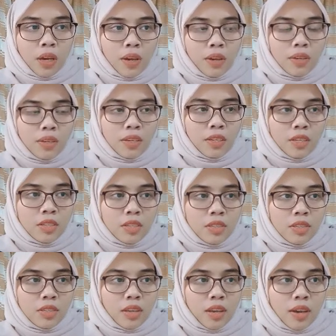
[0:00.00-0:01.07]

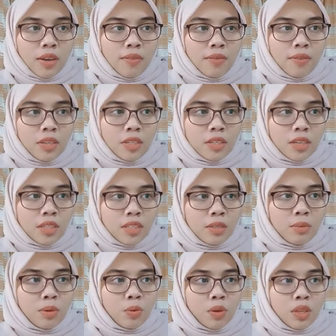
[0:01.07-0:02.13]
is average
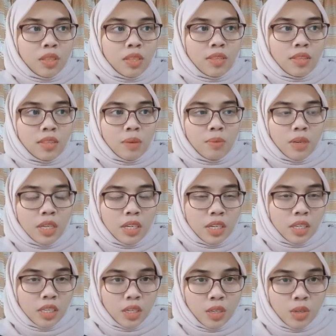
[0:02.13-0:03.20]
customer waiting time in
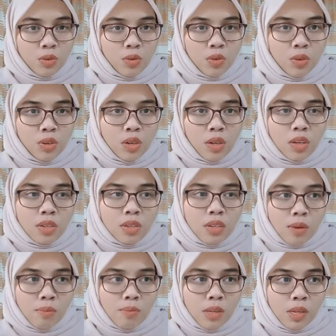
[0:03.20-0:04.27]
the queue,
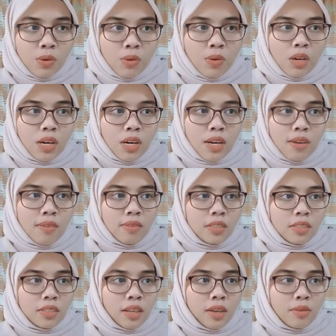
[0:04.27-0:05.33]
W
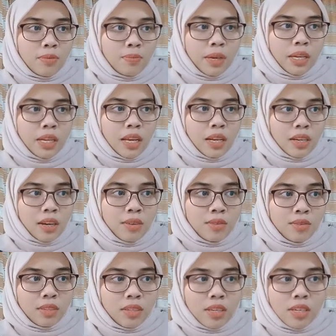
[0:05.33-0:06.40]
average time spent at the
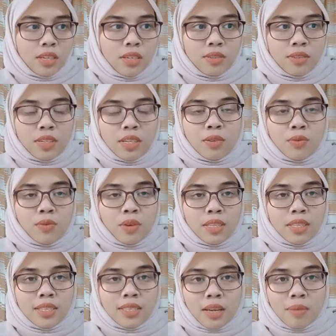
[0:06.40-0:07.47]
counter including the
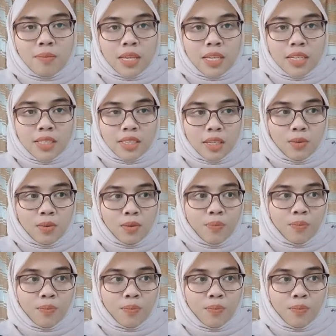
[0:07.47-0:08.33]
waiting time in queue,